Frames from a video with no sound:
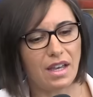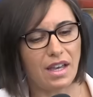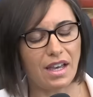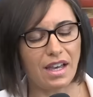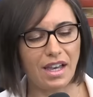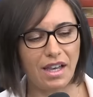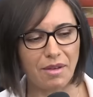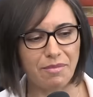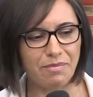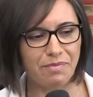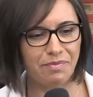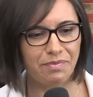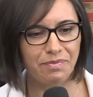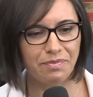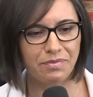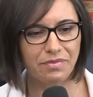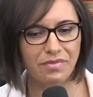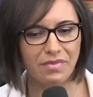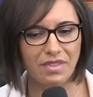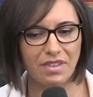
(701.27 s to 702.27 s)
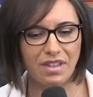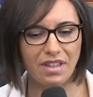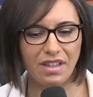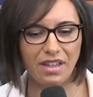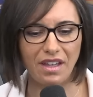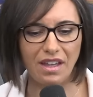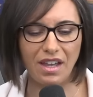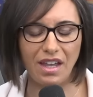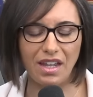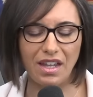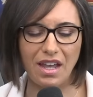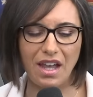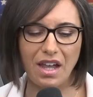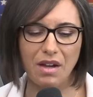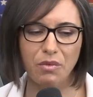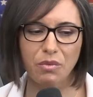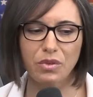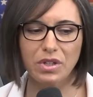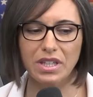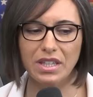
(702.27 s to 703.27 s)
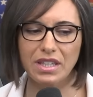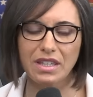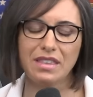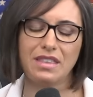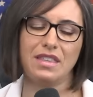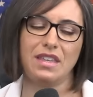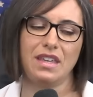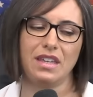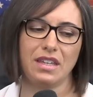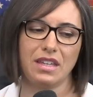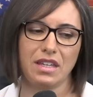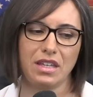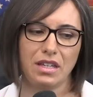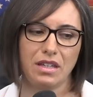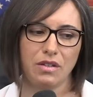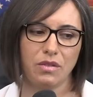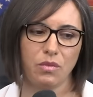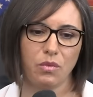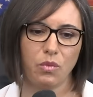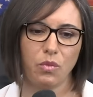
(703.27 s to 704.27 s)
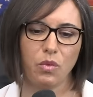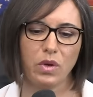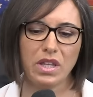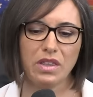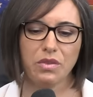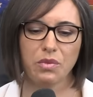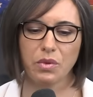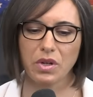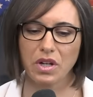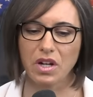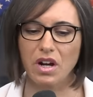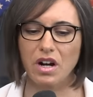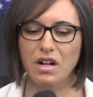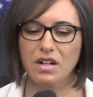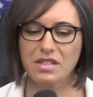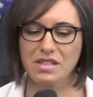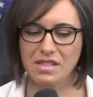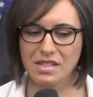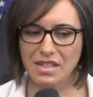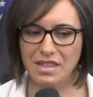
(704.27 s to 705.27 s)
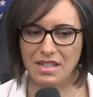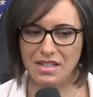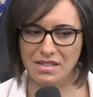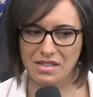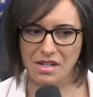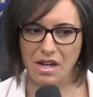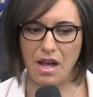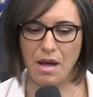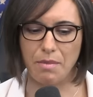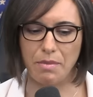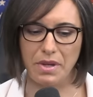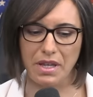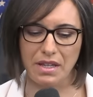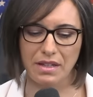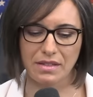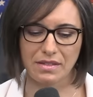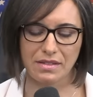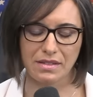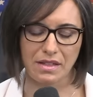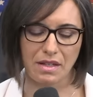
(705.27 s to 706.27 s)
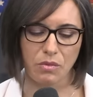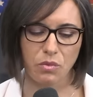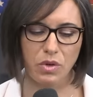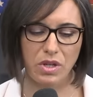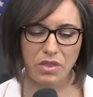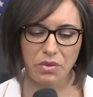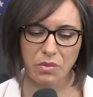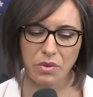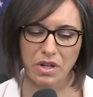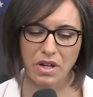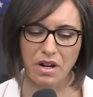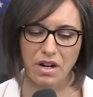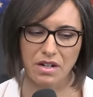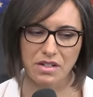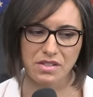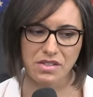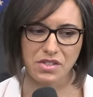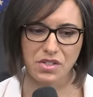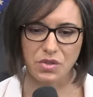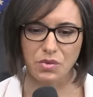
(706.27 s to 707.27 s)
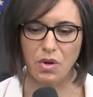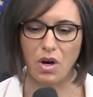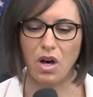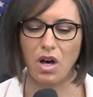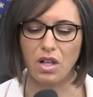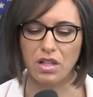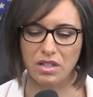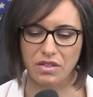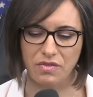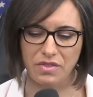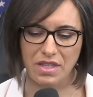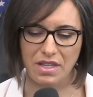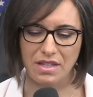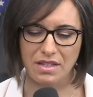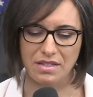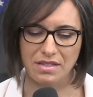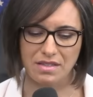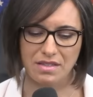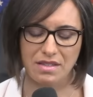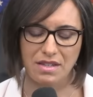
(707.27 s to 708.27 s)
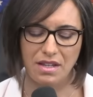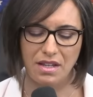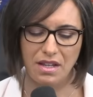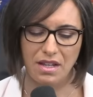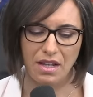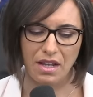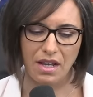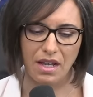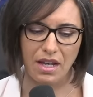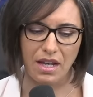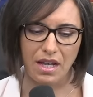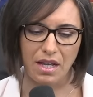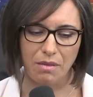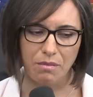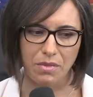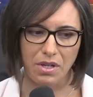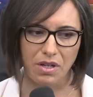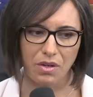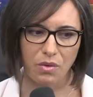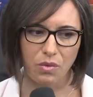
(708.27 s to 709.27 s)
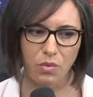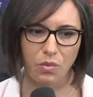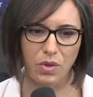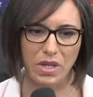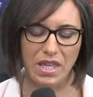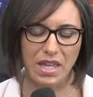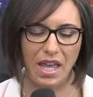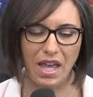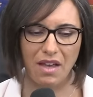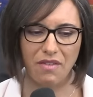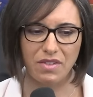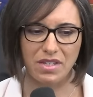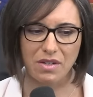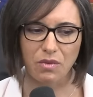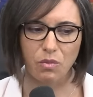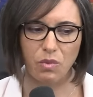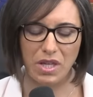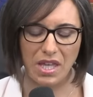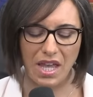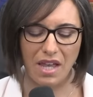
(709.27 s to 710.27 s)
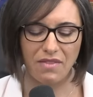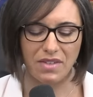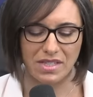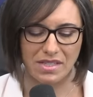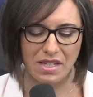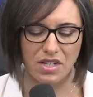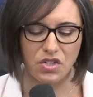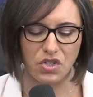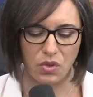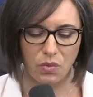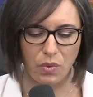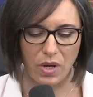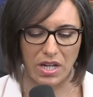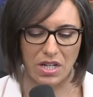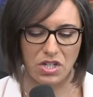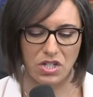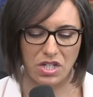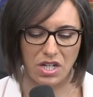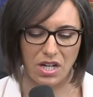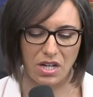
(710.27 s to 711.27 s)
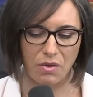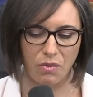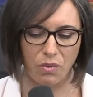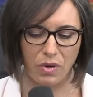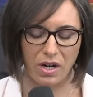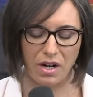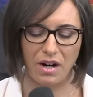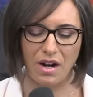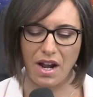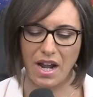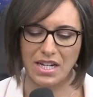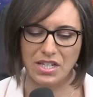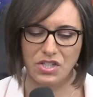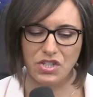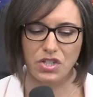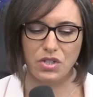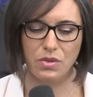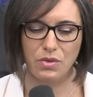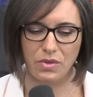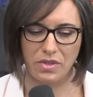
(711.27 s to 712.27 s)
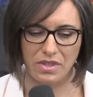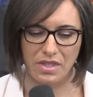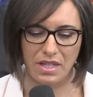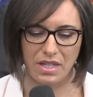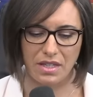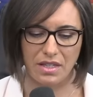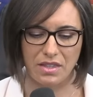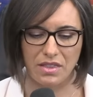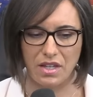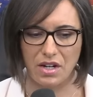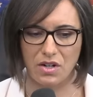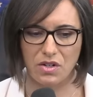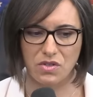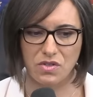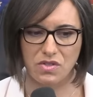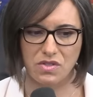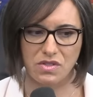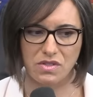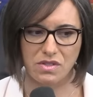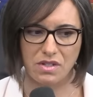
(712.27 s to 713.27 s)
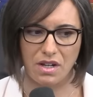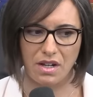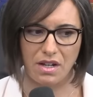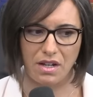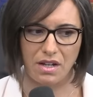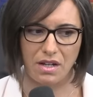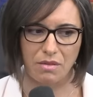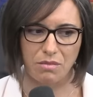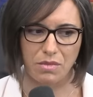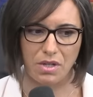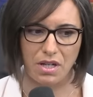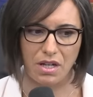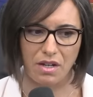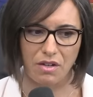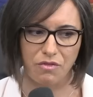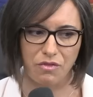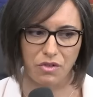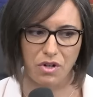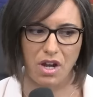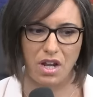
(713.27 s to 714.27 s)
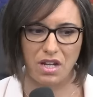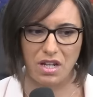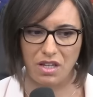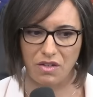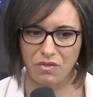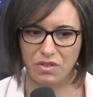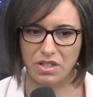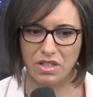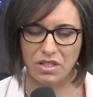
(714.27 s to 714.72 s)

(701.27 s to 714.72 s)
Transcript: um, I I really think with regards to these topics, with regards to all of this, um, we have a we have a situation where I do think there's um, a variety of